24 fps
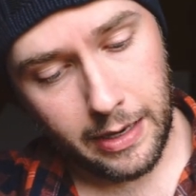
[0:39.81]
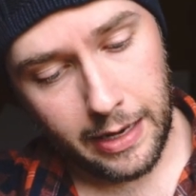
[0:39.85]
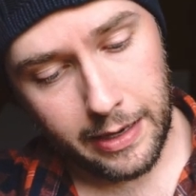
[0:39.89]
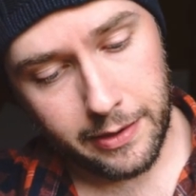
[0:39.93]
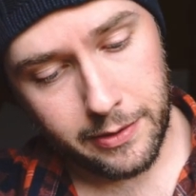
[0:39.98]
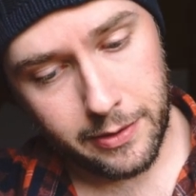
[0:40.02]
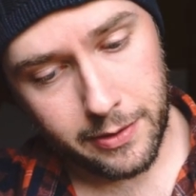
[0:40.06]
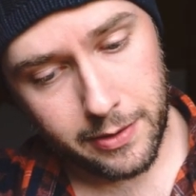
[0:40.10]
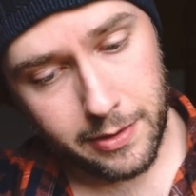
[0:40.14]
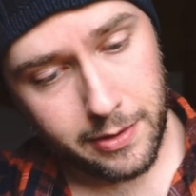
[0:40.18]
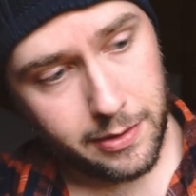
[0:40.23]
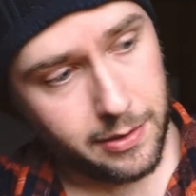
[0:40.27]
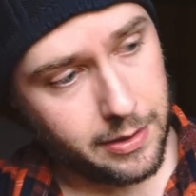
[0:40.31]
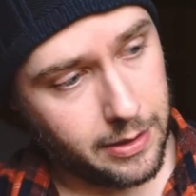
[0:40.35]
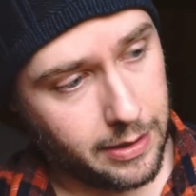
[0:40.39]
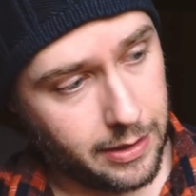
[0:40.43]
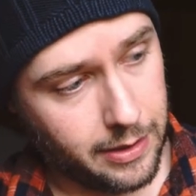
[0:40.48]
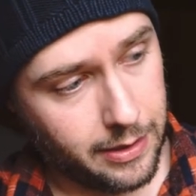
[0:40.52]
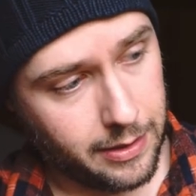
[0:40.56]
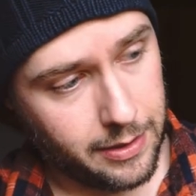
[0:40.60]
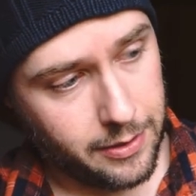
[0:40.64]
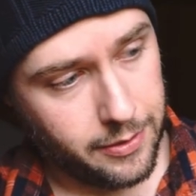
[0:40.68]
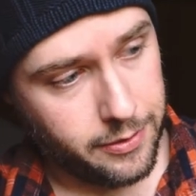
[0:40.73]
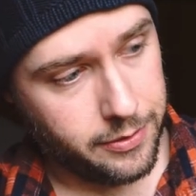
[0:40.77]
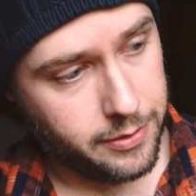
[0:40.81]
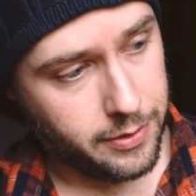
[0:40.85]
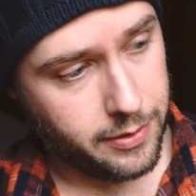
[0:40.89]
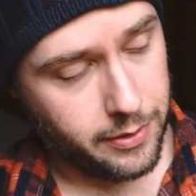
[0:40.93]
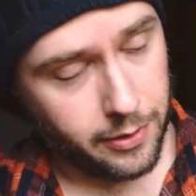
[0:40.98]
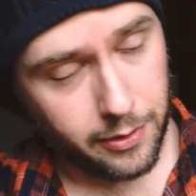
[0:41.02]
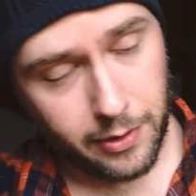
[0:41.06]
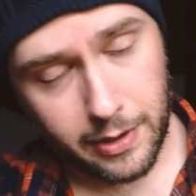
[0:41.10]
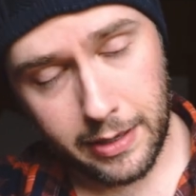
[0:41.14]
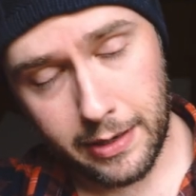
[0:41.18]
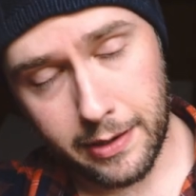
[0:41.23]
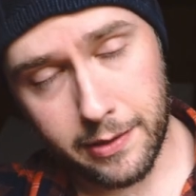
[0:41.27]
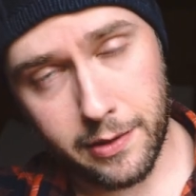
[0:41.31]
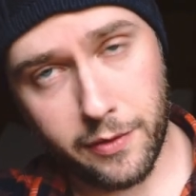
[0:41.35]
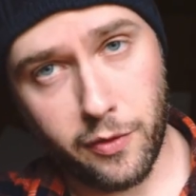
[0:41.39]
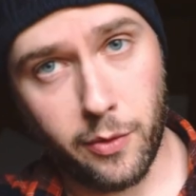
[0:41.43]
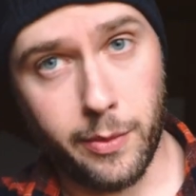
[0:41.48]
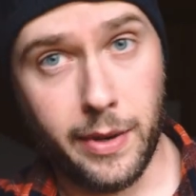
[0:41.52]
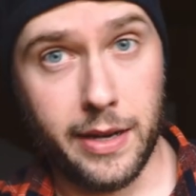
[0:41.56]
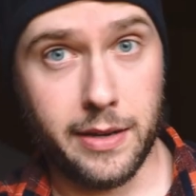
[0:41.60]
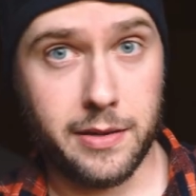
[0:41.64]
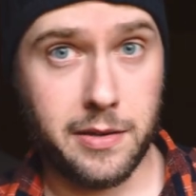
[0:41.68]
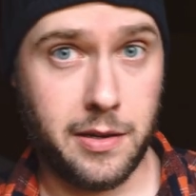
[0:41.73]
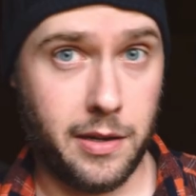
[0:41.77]
I just uh, use their kits for
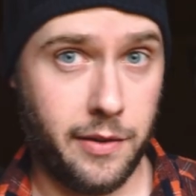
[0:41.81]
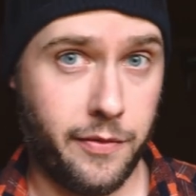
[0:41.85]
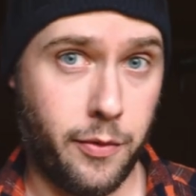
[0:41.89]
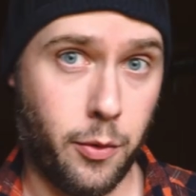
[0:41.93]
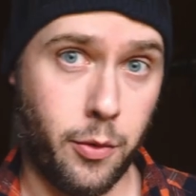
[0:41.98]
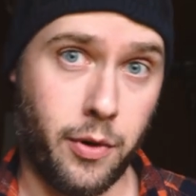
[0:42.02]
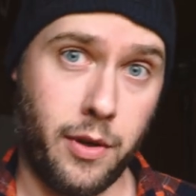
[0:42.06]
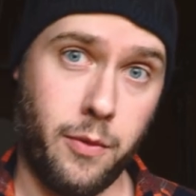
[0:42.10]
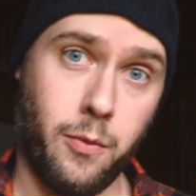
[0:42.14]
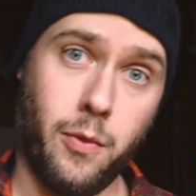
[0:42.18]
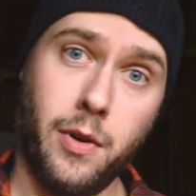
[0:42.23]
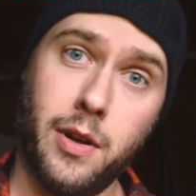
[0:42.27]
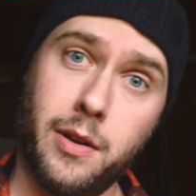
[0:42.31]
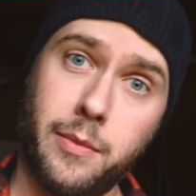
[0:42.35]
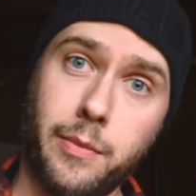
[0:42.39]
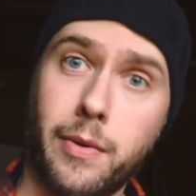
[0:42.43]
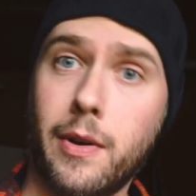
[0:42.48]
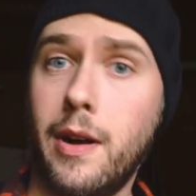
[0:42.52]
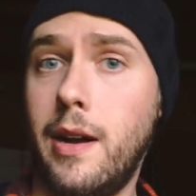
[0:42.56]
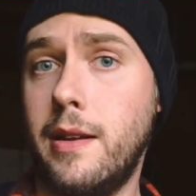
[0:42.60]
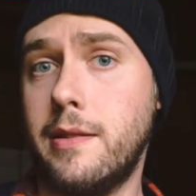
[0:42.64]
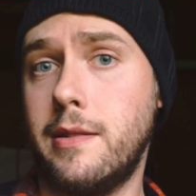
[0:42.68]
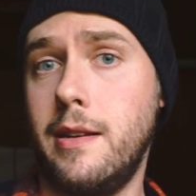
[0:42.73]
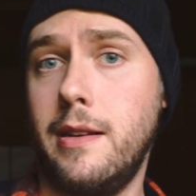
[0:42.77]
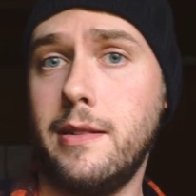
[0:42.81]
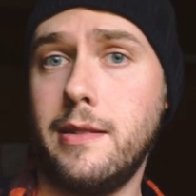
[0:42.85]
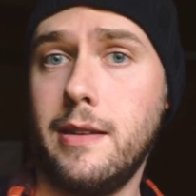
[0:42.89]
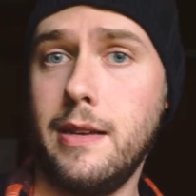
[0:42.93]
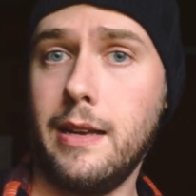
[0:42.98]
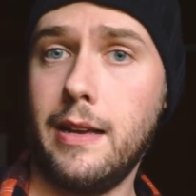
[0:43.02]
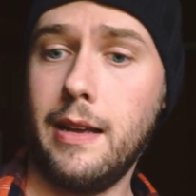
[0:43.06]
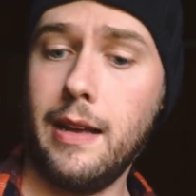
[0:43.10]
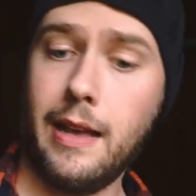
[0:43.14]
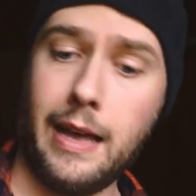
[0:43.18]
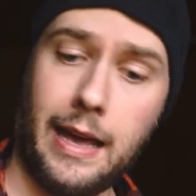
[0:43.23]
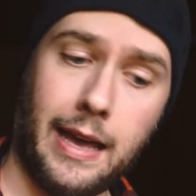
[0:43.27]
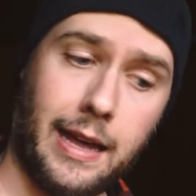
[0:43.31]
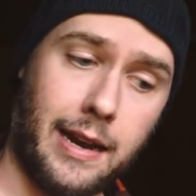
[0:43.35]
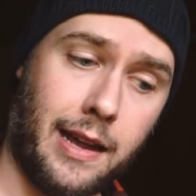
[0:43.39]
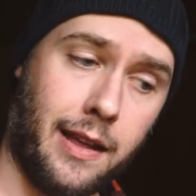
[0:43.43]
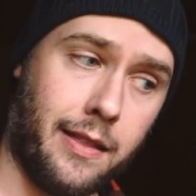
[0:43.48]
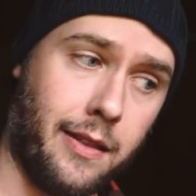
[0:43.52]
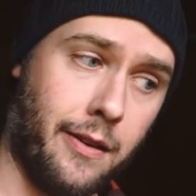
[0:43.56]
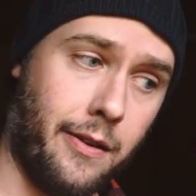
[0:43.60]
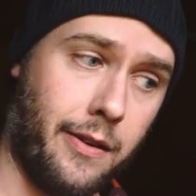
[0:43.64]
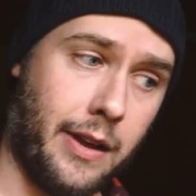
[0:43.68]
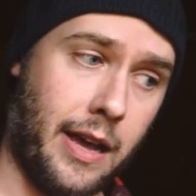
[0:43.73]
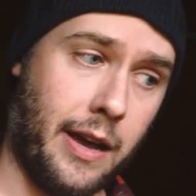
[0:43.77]
my C41 processing, and I
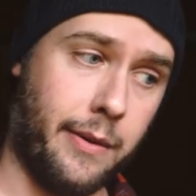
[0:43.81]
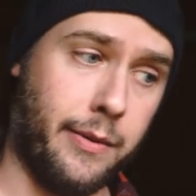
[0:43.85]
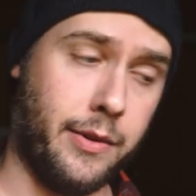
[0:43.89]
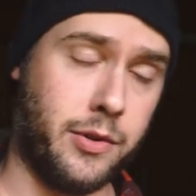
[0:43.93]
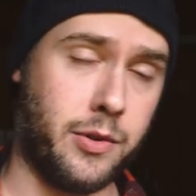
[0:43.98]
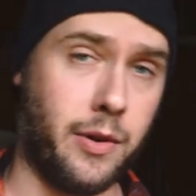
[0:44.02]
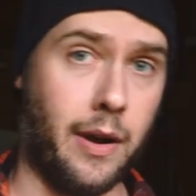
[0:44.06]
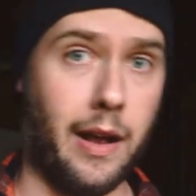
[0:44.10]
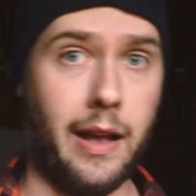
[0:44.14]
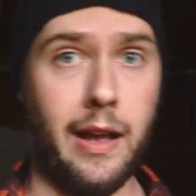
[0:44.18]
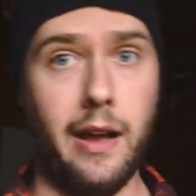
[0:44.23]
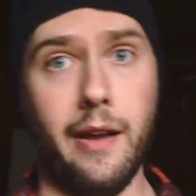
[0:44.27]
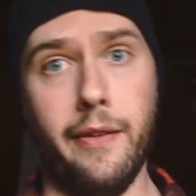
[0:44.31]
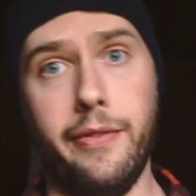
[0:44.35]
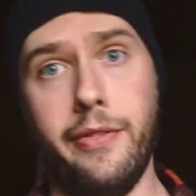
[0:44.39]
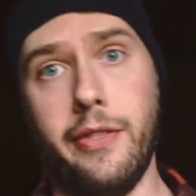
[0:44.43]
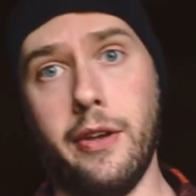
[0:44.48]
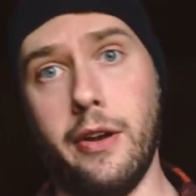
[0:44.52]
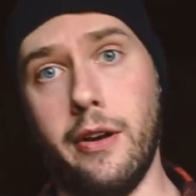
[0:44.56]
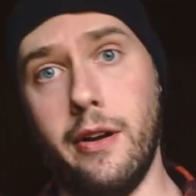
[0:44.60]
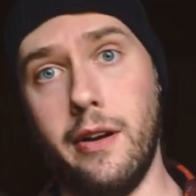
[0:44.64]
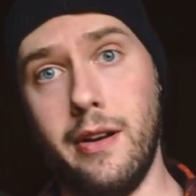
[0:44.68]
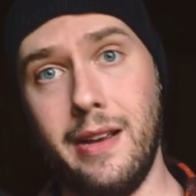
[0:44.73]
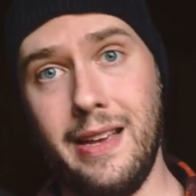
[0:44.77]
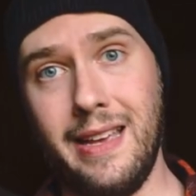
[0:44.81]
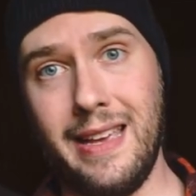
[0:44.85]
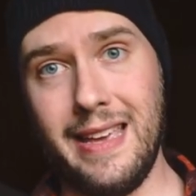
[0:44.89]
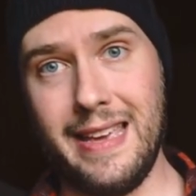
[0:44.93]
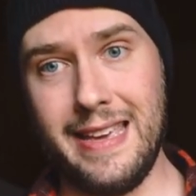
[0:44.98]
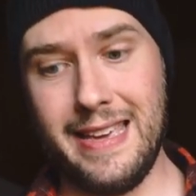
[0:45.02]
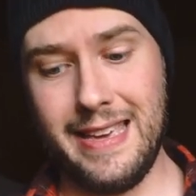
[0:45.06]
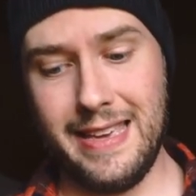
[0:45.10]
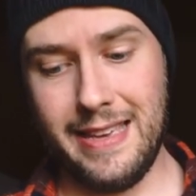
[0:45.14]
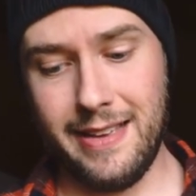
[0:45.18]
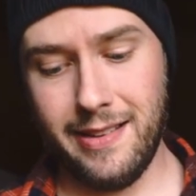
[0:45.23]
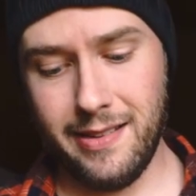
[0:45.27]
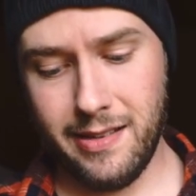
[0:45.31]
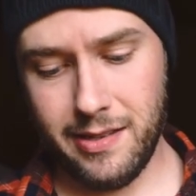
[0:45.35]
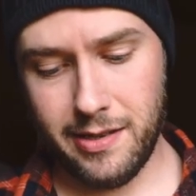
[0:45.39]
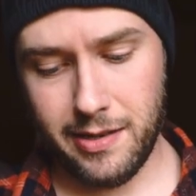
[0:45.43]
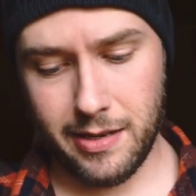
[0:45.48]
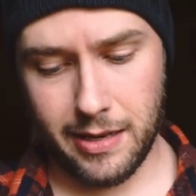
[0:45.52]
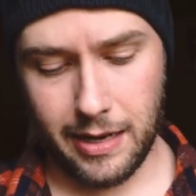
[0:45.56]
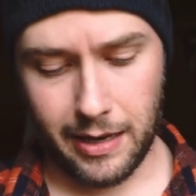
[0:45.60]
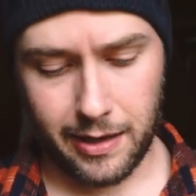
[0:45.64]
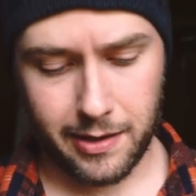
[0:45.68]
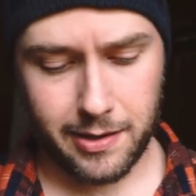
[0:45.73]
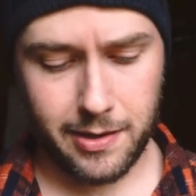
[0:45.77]
thought I would try out their
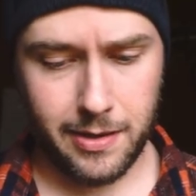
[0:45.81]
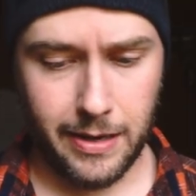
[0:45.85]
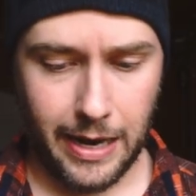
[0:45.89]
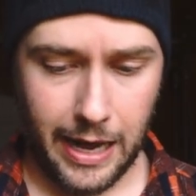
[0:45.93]
E6.